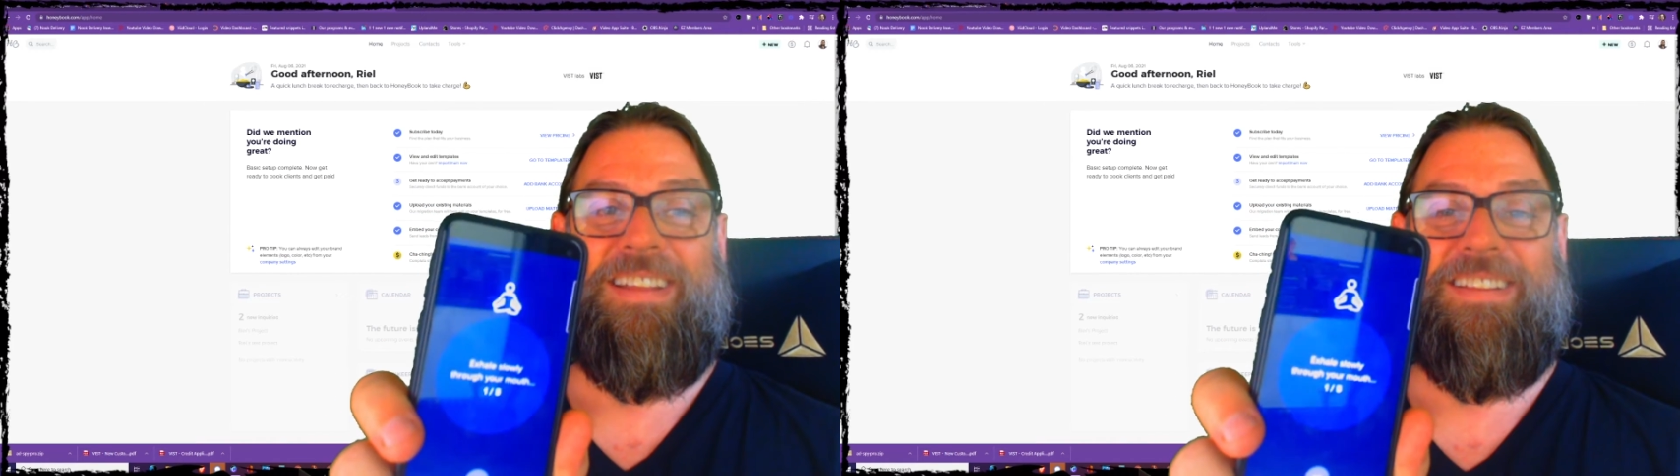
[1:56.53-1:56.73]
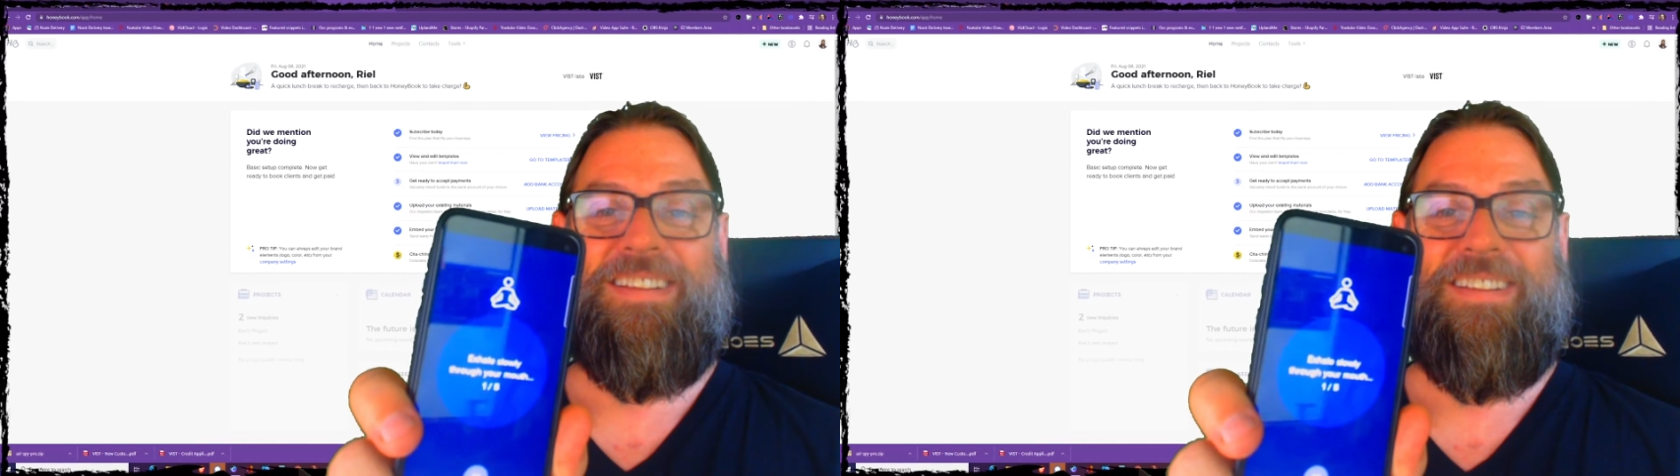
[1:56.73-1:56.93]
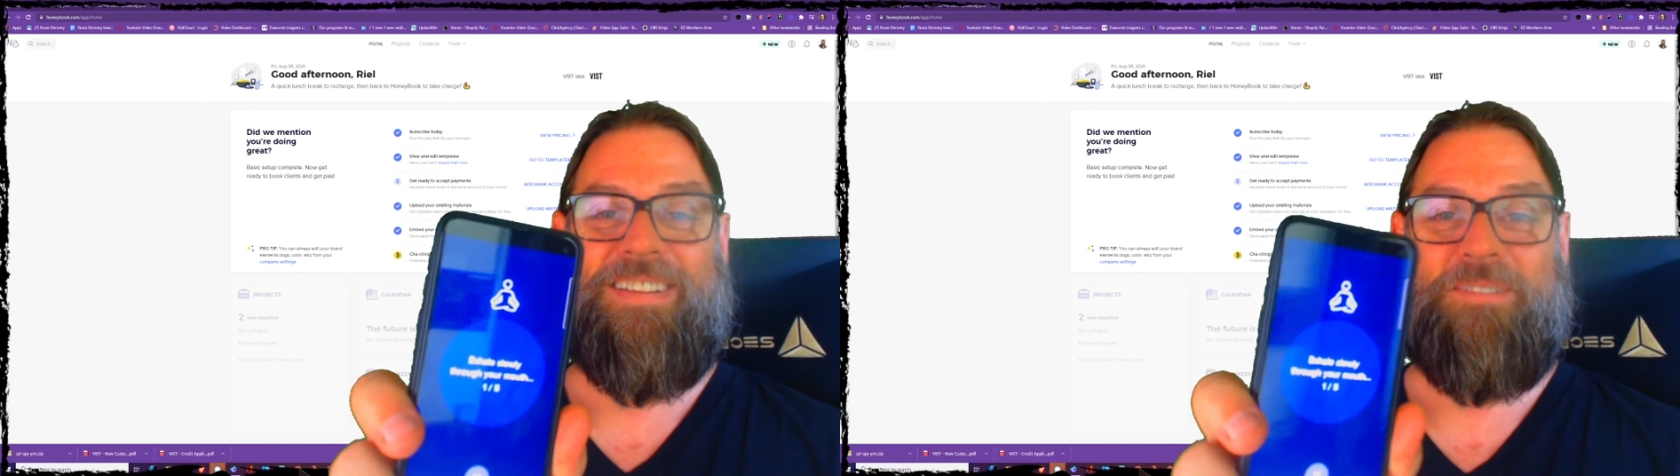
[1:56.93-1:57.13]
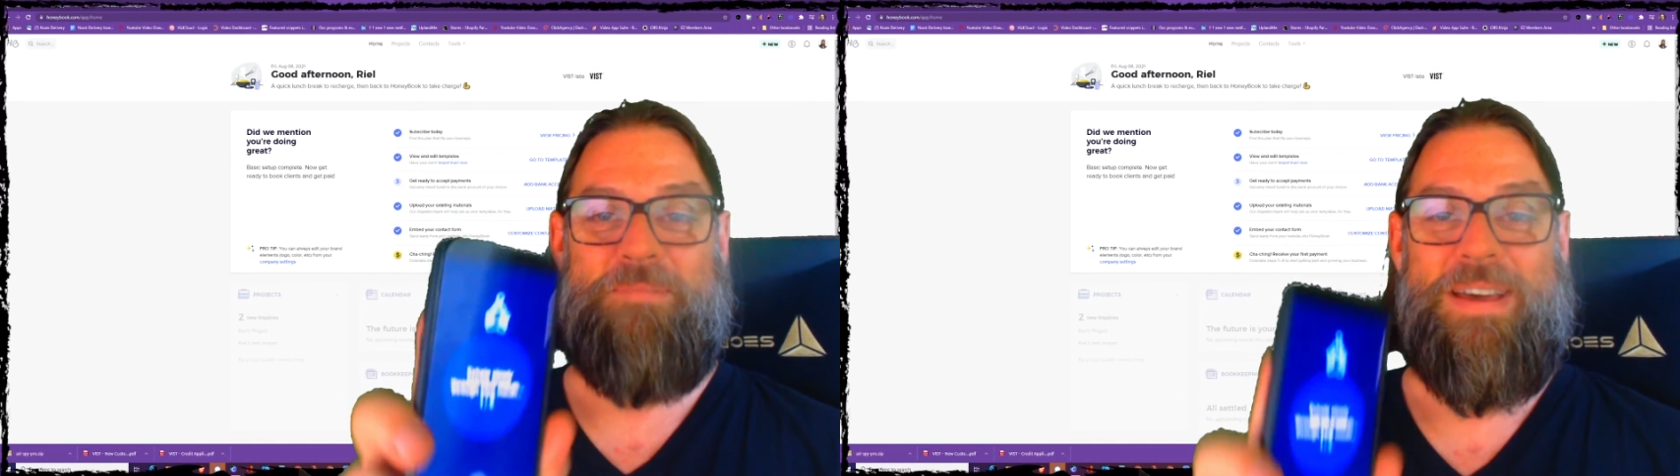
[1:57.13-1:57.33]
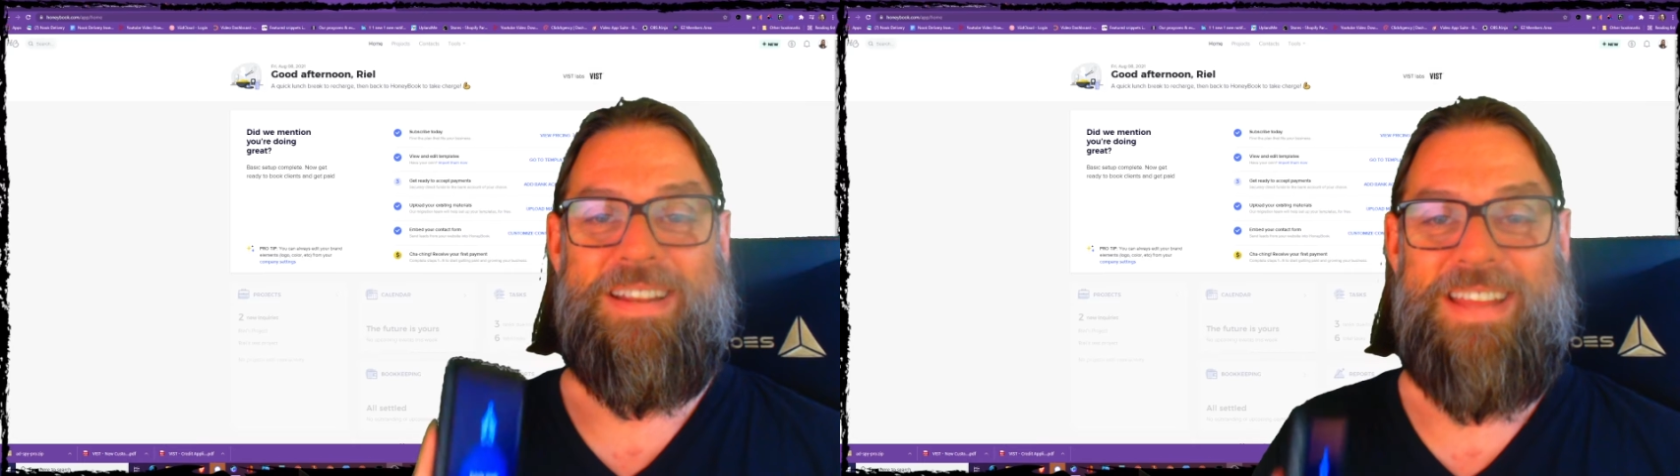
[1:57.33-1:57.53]
little
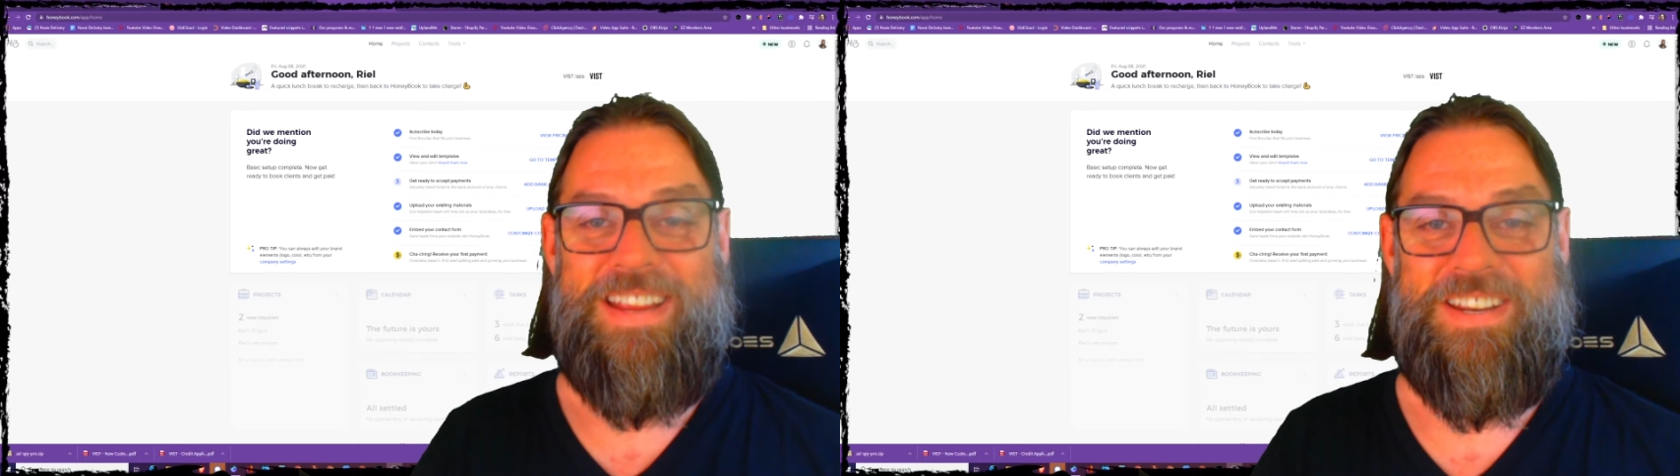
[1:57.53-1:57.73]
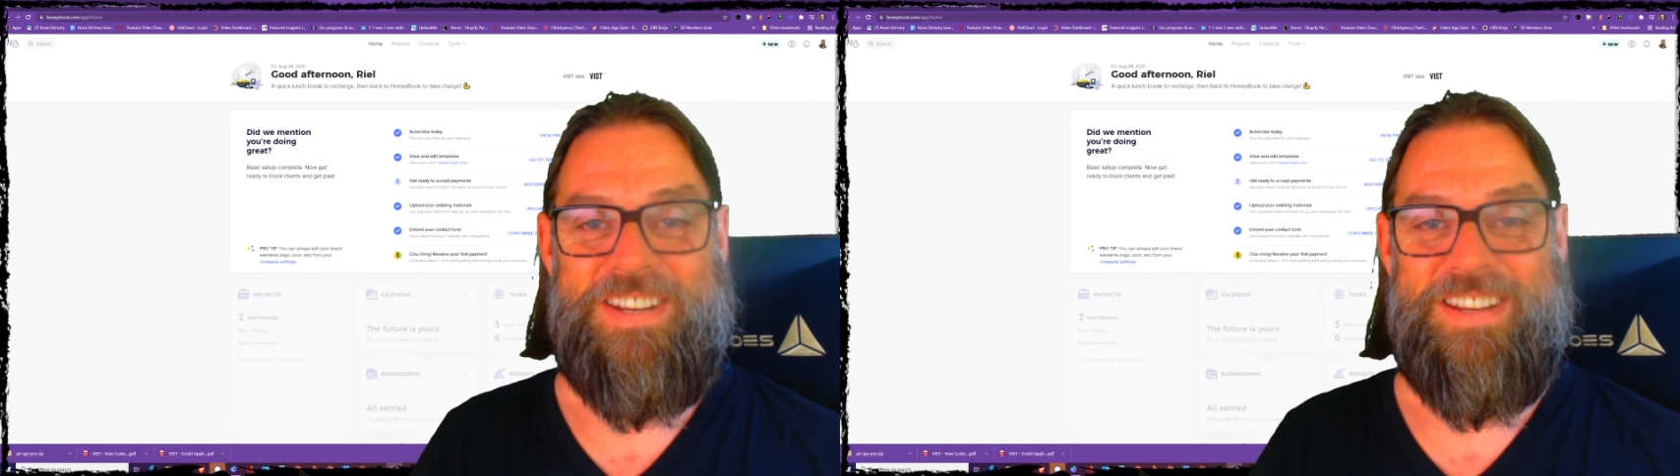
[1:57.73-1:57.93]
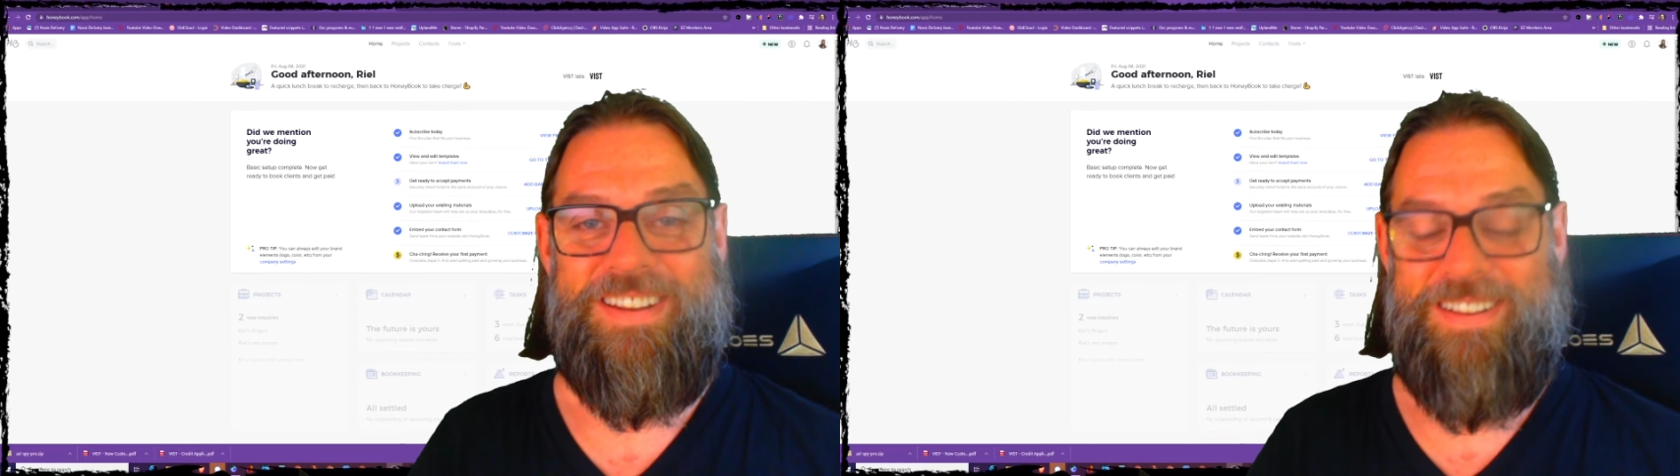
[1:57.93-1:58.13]
meditation